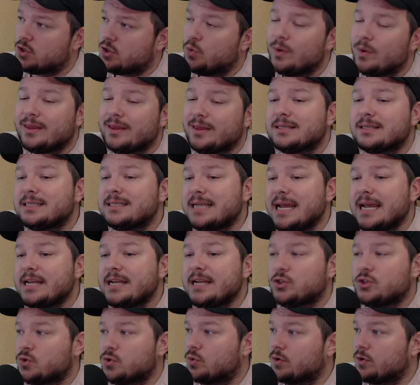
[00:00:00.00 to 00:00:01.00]
with the
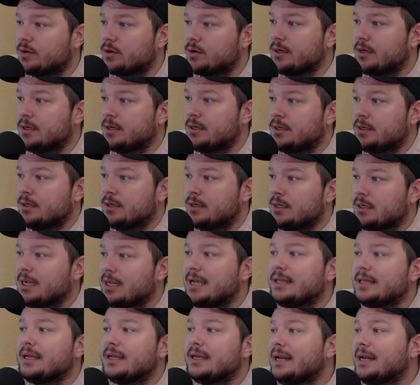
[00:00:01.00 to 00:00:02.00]
sand sword,
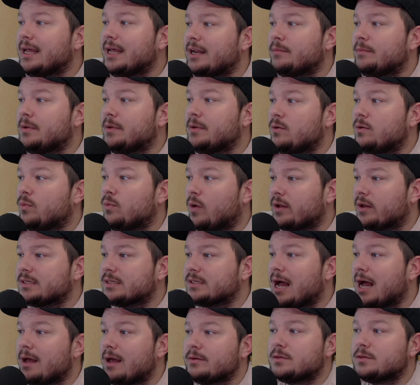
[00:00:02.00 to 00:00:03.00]
killing an enemy while
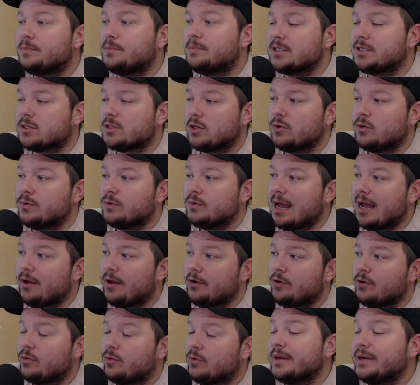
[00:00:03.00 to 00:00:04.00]
time's been slowed down,
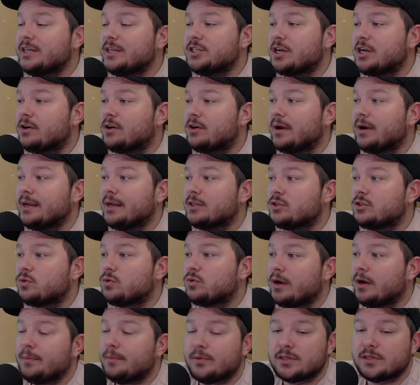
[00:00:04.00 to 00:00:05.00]
it'll regenerate
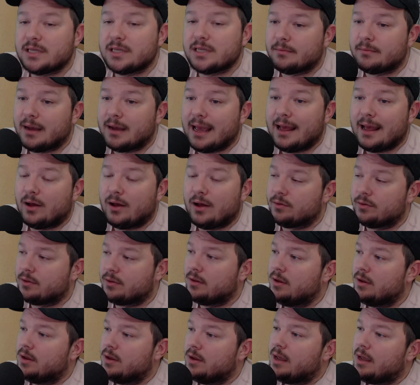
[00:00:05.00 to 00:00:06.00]
20% of my health.
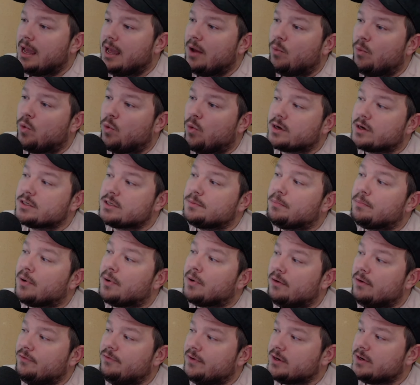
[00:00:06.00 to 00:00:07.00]
It works
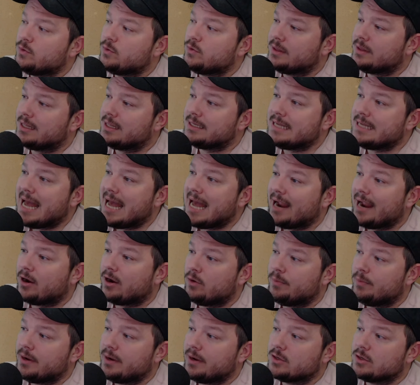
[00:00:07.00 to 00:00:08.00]
perfect with the
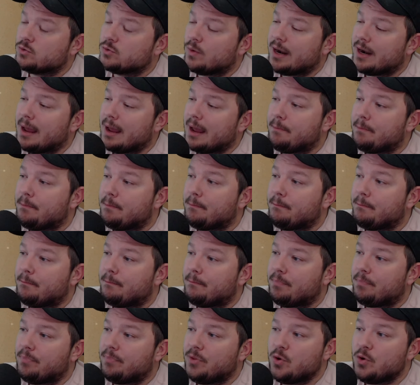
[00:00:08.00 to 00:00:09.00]
dagger, because when I
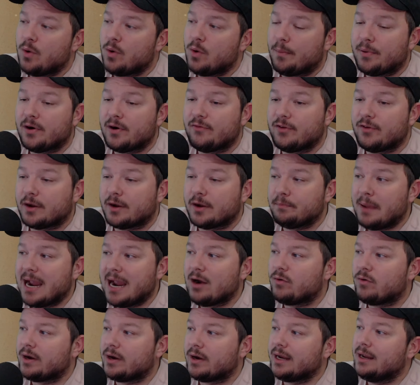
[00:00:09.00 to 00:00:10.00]
do a perfect
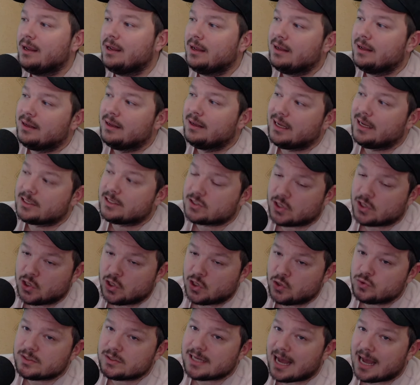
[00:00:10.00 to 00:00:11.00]
parry, it
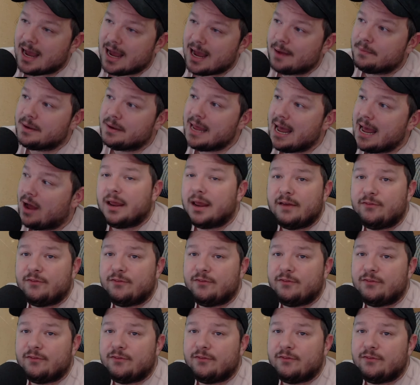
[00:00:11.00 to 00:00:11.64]
slows time down. If